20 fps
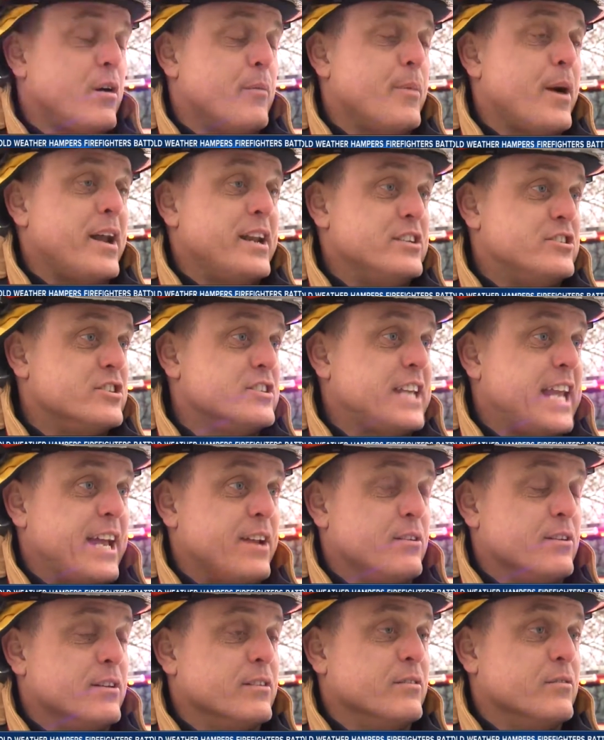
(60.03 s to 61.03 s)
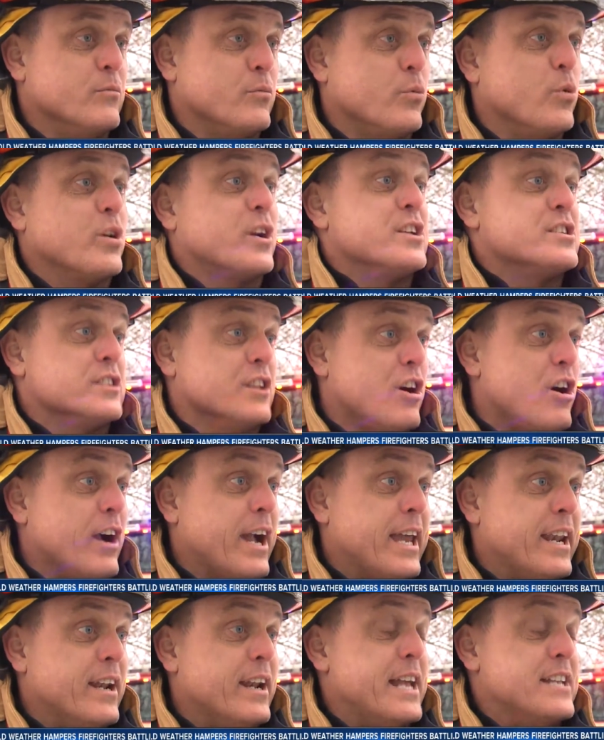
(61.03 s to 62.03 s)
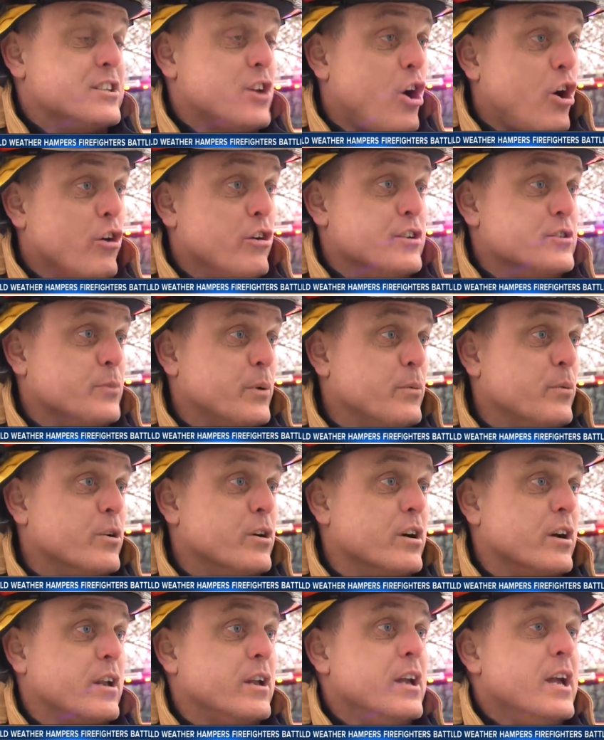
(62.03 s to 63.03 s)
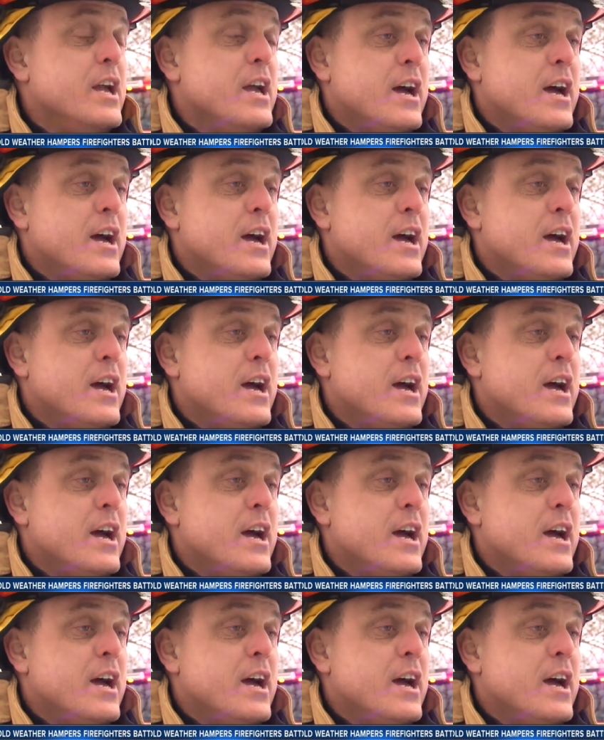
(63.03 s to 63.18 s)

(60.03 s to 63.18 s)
Our bodies just can't work as long in it, as hard as we work.